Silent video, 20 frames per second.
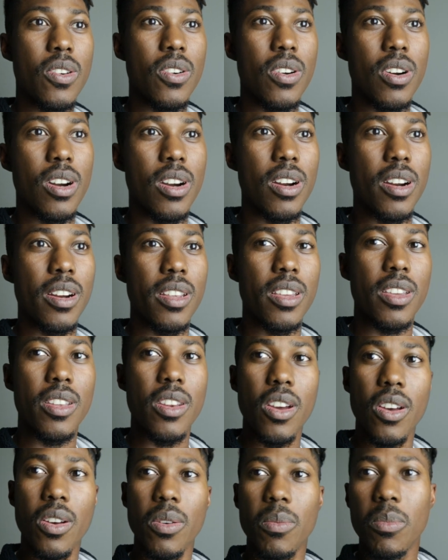or,
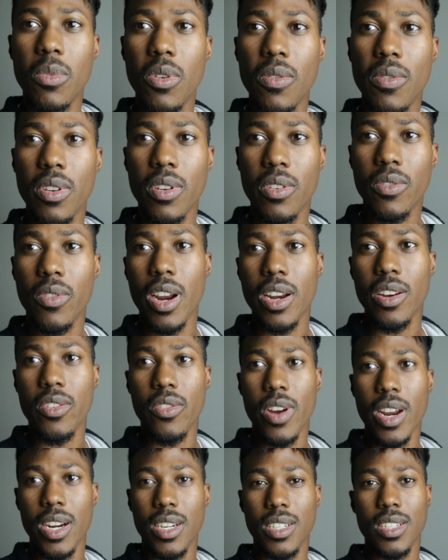you know, moving in the right
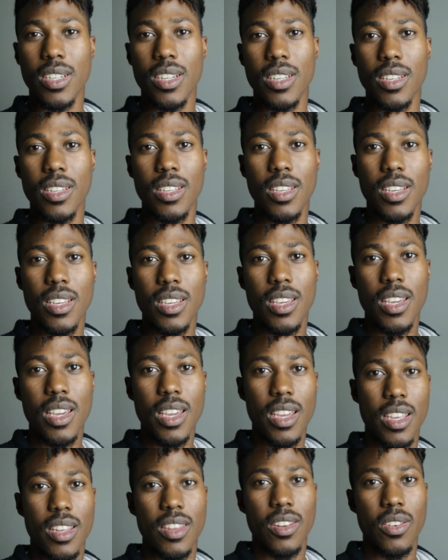direction
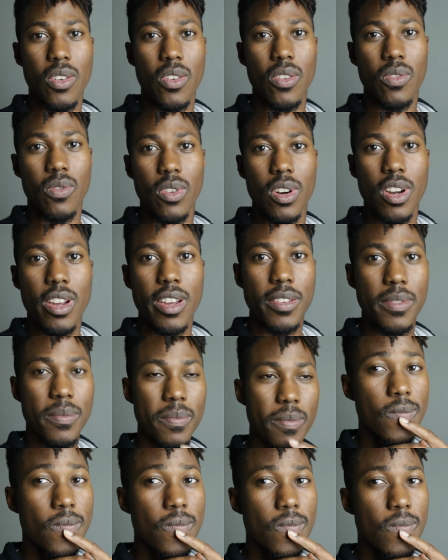in the long
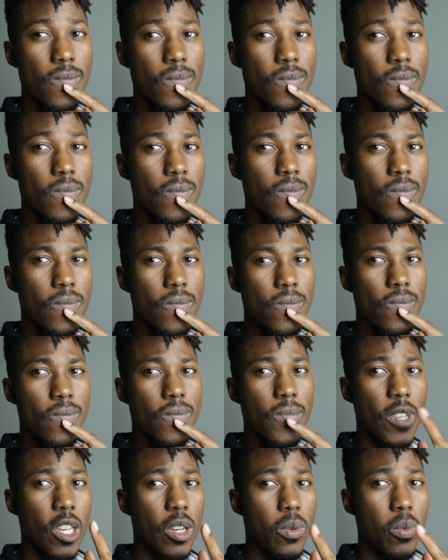run.
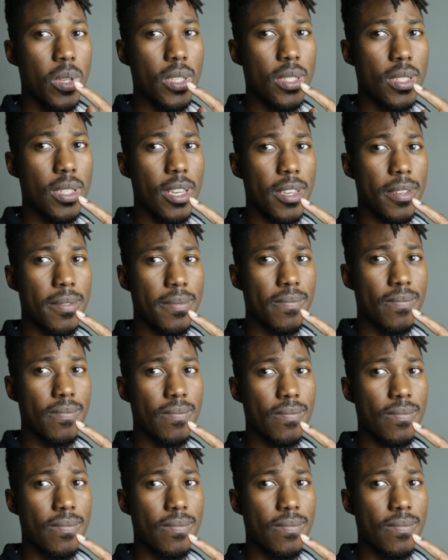We'll see.